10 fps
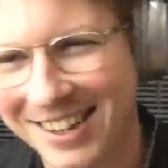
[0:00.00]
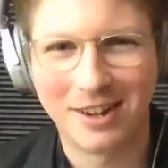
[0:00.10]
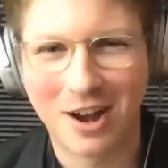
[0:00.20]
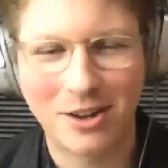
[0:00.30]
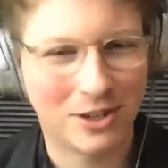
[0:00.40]

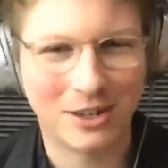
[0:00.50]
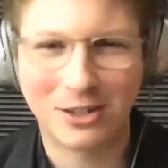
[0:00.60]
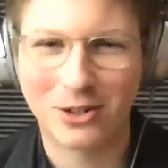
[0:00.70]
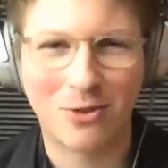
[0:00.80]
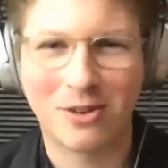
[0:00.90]
It's
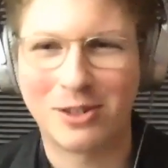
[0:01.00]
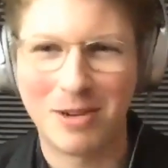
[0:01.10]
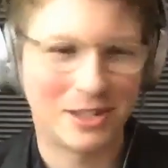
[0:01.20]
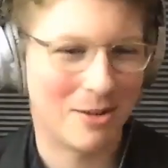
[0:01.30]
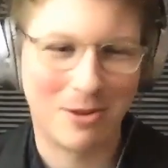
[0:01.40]
so good to
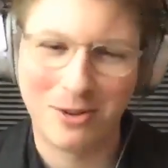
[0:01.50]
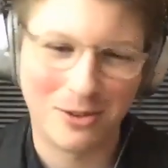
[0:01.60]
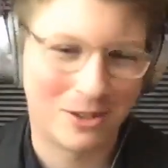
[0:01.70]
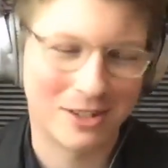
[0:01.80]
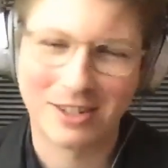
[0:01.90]
meet someone
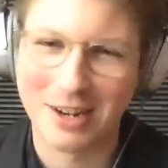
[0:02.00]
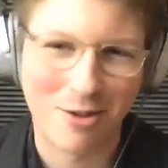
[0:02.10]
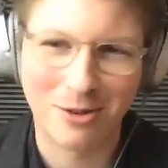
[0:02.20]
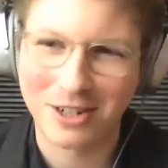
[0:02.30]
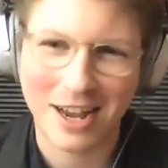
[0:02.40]
who's
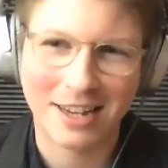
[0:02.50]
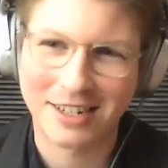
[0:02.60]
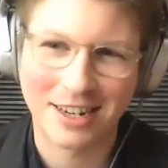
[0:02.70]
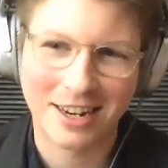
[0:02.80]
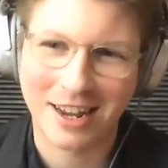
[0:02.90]

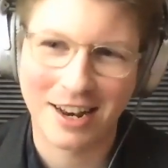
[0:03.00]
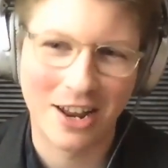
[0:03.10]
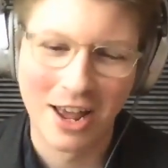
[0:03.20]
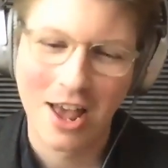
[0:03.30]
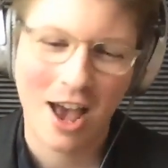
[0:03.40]
enthusiastic and
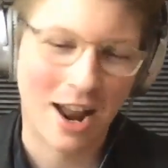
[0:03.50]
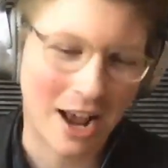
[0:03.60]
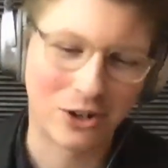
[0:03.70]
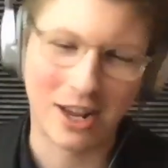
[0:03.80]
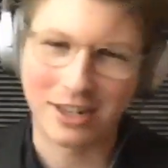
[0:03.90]

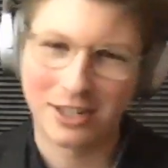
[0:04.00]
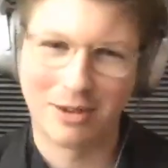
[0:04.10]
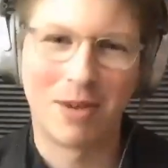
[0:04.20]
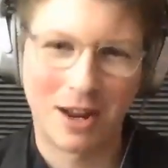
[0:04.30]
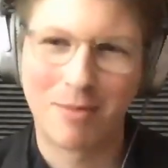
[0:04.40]
actually has some
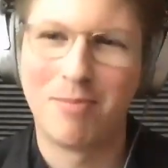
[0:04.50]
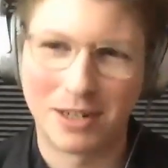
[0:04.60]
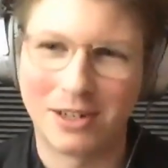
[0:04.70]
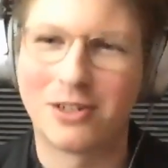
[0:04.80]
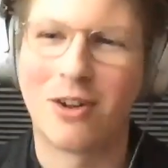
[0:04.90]
like
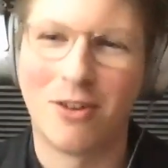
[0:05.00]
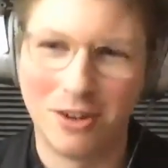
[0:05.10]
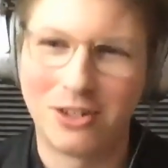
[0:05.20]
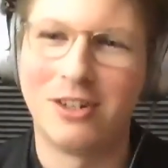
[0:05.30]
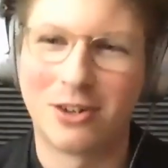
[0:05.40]
business
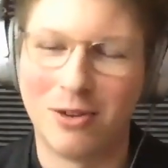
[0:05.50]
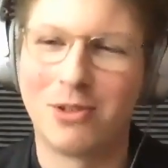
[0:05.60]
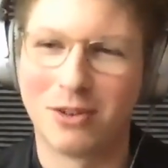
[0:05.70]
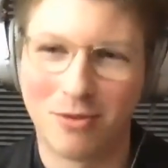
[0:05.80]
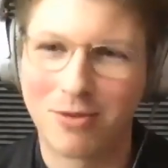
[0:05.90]
knowledge in terms
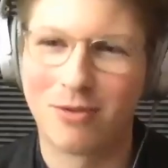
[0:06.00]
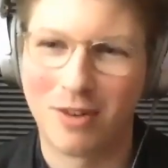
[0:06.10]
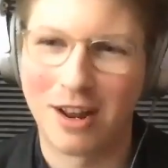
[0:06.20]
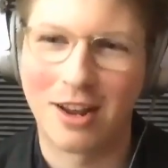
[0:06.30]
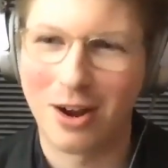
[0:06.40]
of
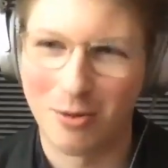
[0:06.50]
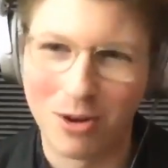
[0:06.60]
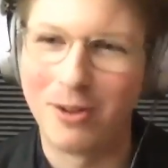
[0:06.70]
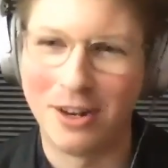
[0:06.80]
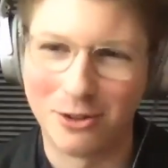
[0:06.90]
like a
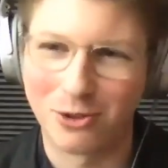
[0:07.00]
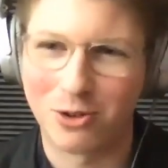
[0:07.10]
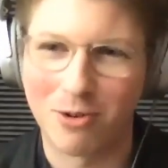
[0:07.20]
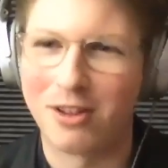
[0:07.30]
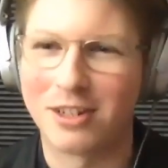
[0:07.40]
real industry
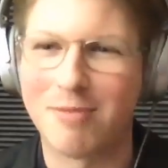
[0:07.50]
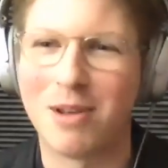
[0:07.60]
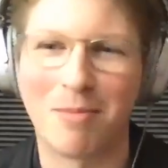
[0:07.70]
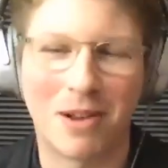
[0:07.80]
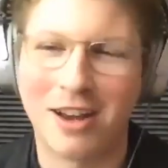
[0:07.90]
where this can be
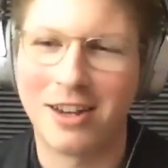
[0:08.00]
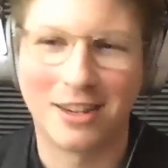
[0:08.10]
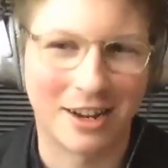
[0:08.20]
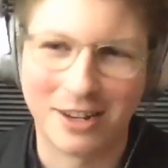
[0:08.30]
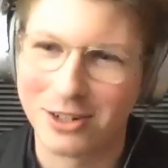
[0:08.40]
applied.
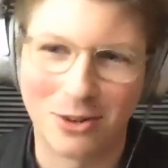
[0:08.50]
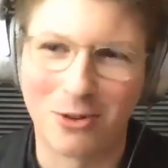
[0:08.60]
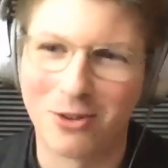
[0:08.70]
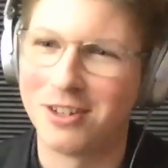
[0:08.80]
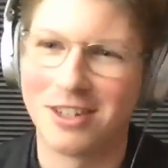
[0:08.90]
Like, it's so
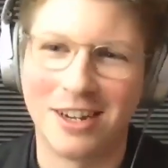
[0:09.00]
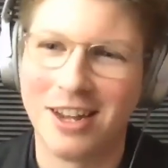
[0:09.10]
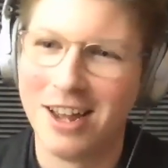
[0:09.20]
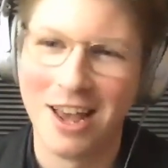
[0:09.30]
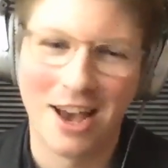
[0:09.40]
good to see.
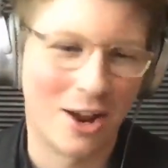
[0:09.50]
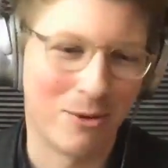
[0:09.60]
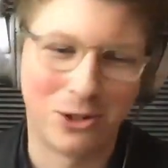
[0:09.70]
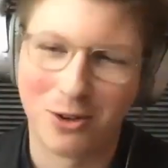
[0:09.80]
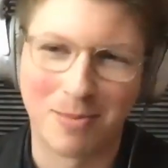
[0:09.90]
I
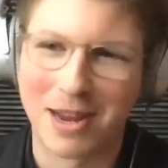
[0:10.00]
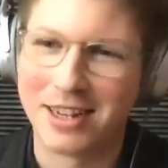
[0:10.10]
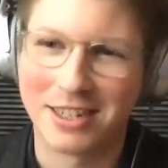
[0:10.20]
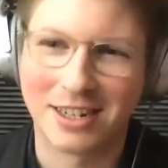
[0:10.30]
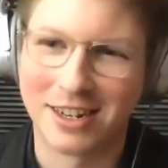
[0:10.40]
wish you all the
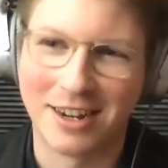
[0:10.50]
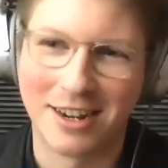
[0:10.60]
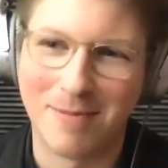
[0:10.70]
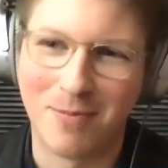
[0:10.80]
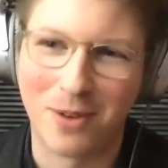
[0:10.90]
best.
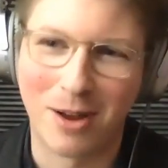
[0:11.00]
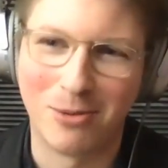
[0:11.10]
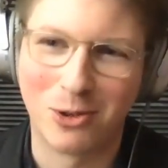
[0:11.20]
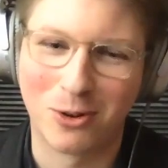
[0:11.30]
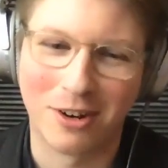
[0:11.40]
I'm
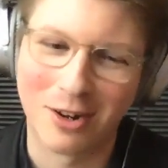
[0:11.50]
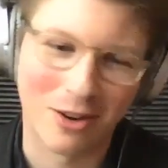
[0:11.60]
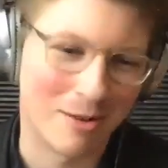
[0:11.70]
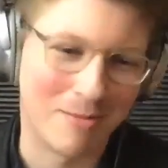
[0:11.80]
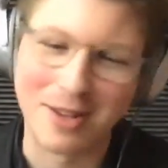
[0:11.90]
sure you're going to
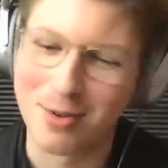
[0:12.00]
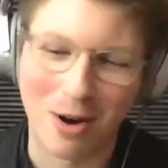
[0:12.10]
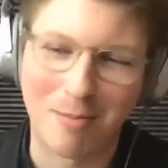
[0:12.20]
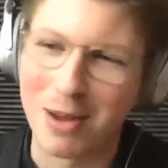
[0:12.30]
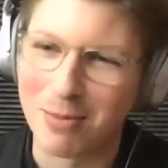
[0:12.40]
meet the right
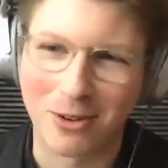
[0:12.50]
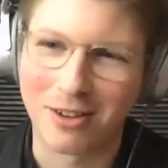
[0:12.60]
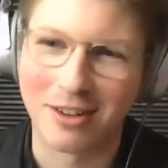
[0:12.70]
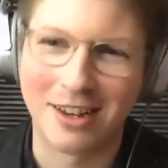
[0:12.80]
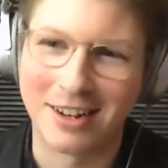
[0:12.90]
people
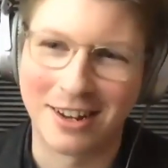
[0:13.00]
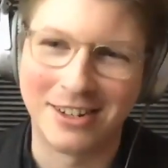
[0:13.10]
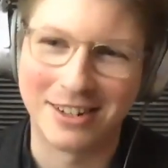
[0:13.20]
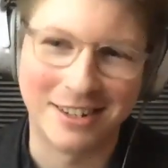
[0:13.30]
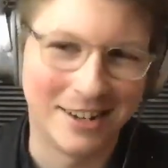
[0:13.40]
in
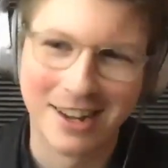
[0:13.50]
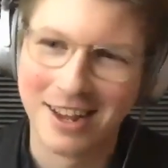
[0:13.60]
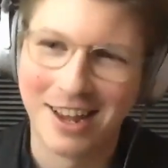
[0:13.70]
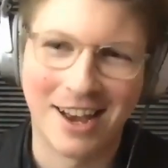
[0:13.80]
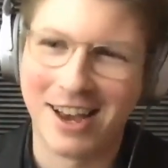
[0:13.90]
London
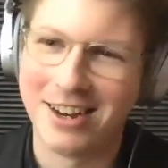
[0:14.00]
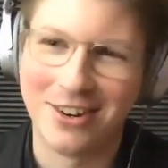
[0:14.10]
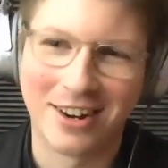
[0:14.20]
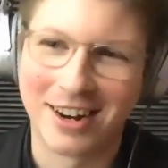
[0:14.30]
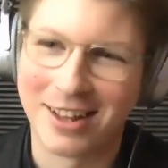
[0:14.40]
and you're going
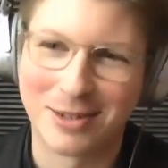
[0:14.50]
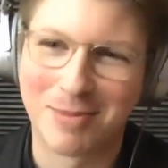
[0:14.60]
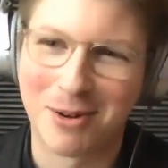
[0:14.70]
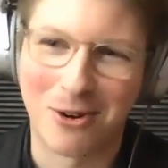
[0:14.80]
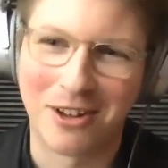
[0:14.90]
to get this
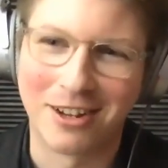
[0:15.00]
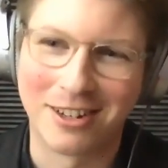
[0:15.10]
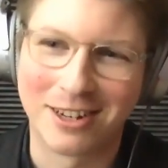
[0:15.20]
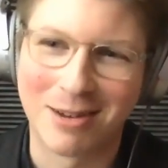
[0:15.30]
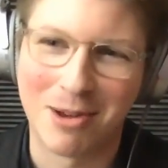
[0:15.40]
ball rolling.
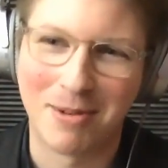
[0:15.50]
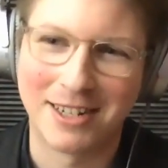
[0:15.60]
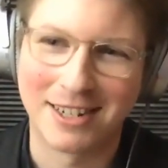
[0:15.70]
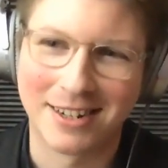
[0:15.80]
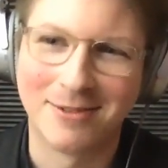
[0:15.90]
It's going to be amazing.